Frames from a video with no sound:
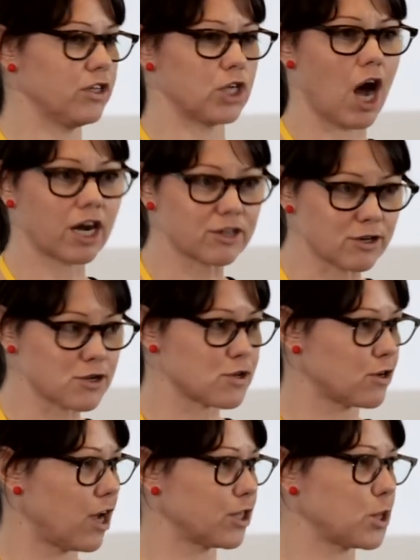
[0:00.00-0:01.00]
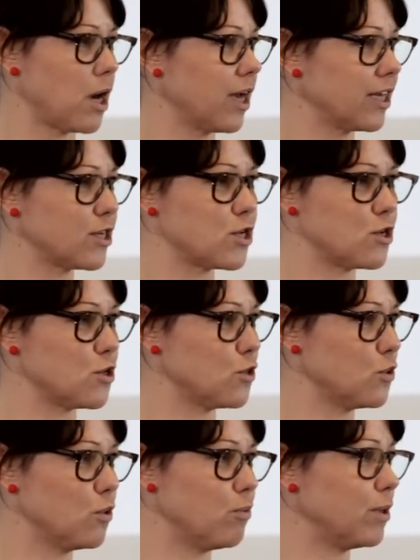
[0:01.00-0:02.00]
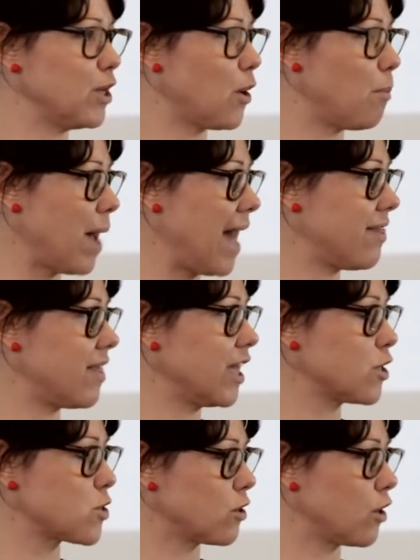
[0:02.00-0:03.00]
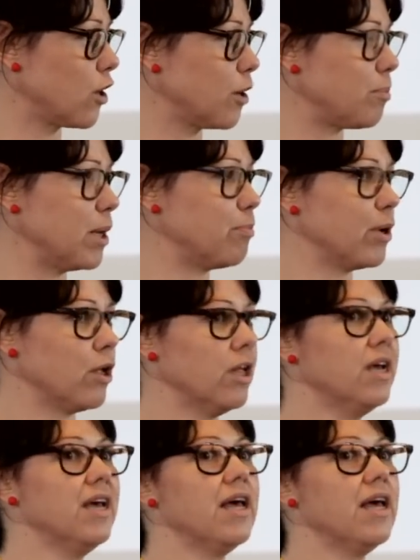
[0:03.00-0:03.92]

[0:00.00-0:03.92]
Doctors are not trying to do, bad things or to hurt people.